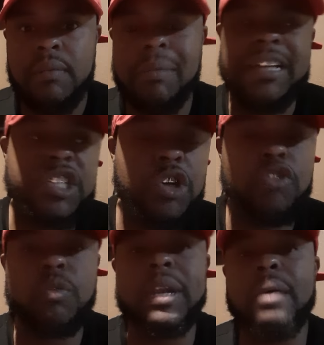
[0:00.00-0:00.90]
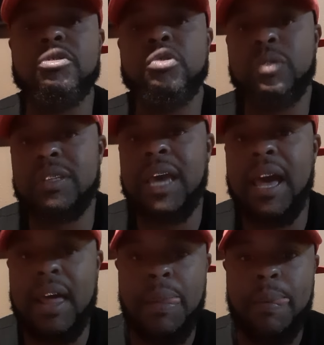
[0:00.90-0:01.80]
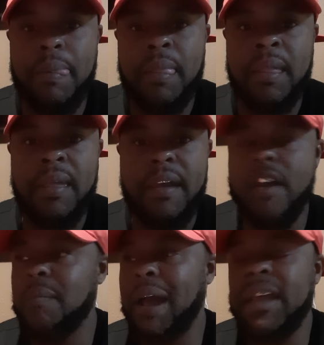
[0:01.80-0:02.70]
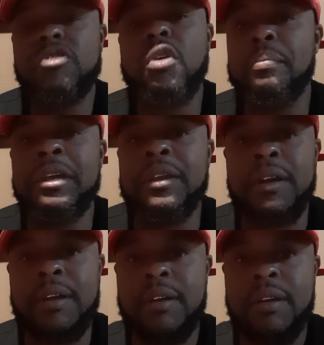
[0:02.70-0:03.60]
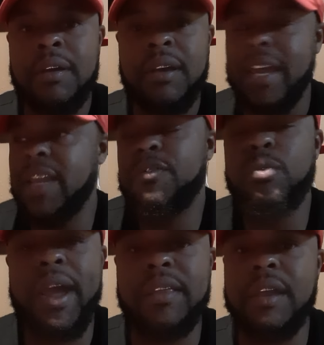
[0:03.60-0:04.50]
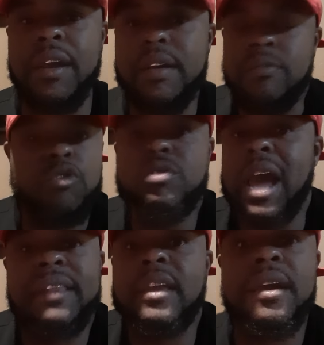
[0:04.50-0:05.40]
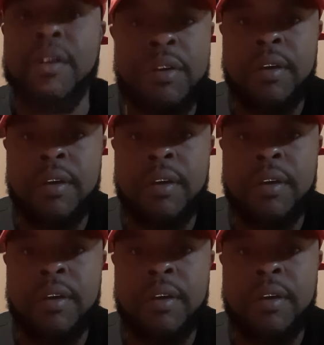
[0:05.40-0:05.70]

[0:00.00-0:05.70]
my children when I was doing time. Everybody else gonna be there. And if you ain't there, you not there.